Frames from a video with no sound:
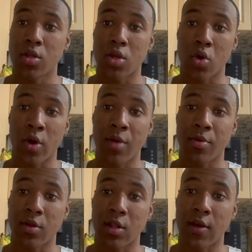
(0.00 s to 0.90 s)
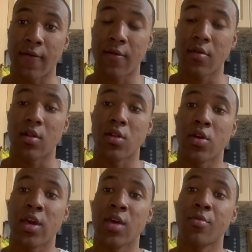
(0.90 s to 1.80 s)
you're able to live you're
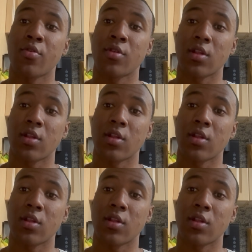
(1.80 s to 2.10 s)
able to